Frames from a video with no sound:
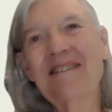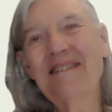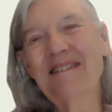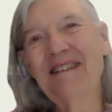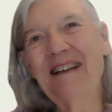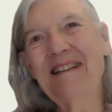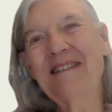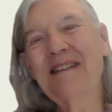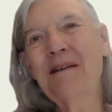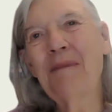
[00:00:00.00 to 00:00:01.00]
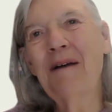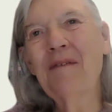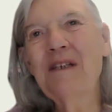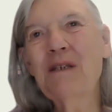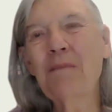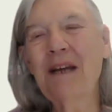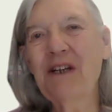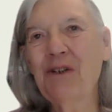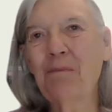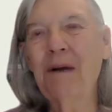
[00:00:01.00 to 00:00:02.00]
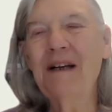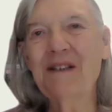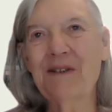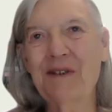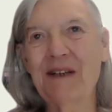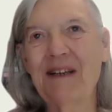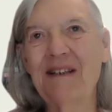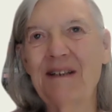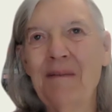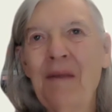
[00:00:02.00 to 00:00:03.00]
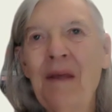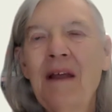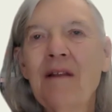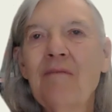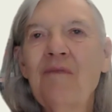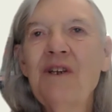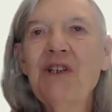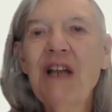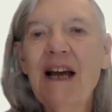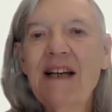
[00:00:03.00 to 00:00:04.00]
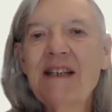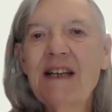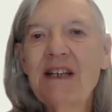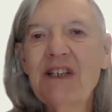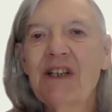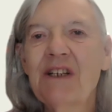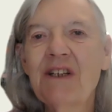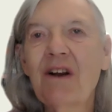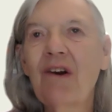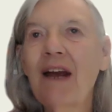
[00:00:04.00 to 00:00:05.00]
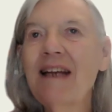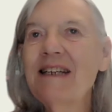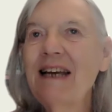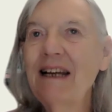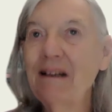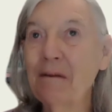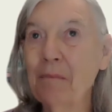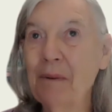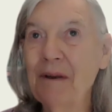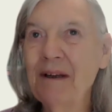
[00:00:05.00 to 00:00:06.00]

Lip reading: The other thing about these spatial puzzles is that visualization is a great help.